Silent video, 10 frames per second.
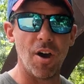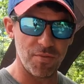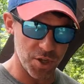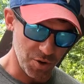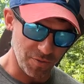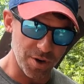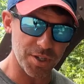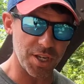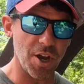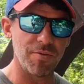of the
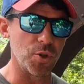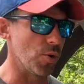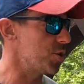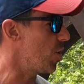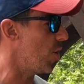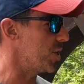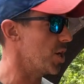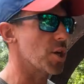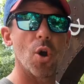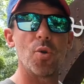University of Georgia on
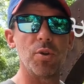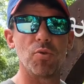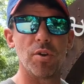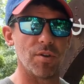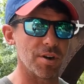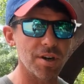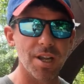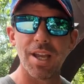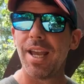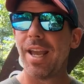the Oconee River.
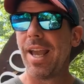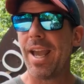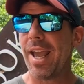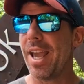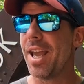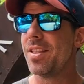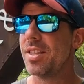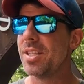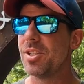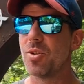
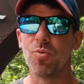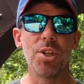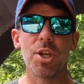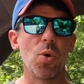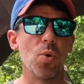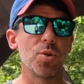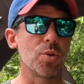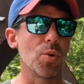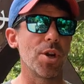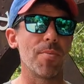And this is a really cool
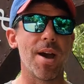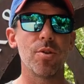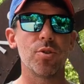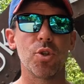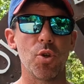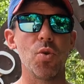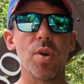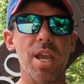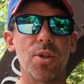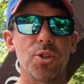story about
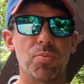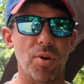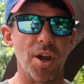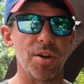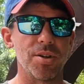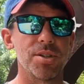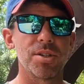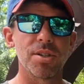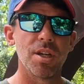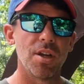two English
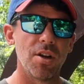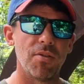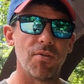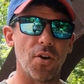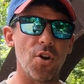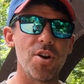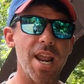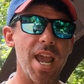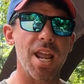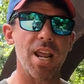brothers,
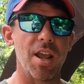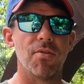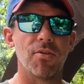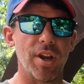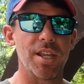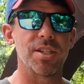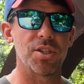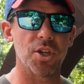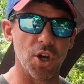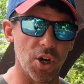Ferdinand and
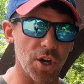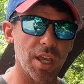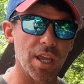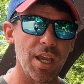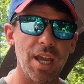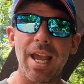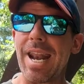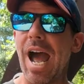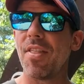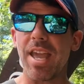Francis Cook,
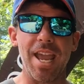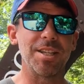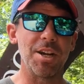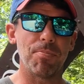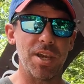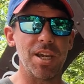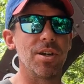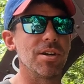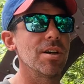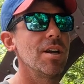and how they ended up
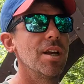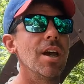here